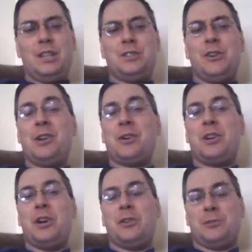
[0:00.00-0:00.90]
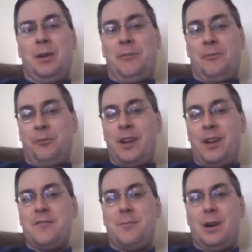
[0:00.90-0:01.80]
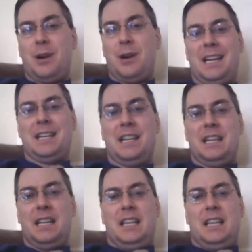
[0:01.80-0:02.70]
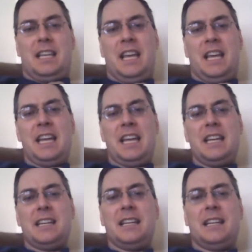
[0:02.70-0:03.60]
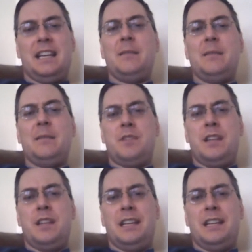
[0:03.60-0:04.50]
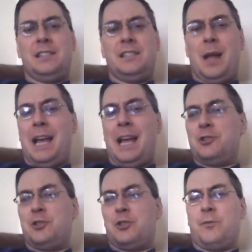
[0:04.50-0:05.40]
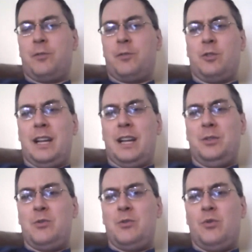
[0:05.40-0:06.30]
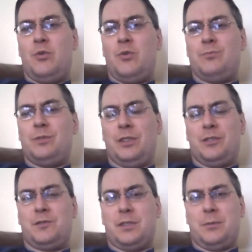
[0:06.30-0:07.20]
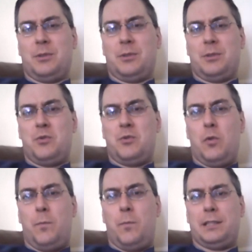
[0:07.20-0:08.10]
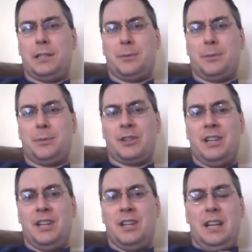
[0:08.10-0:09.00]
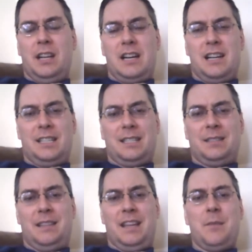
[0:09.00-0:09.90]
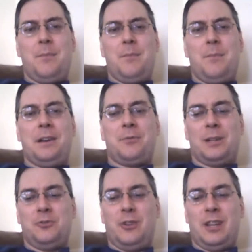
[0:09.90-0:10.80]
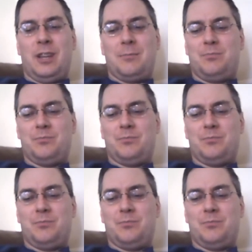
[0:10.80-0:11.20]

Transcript: So here it goes. A friend of mine, he is a manager for a local, for some of the local Pittsburgh independent wrestling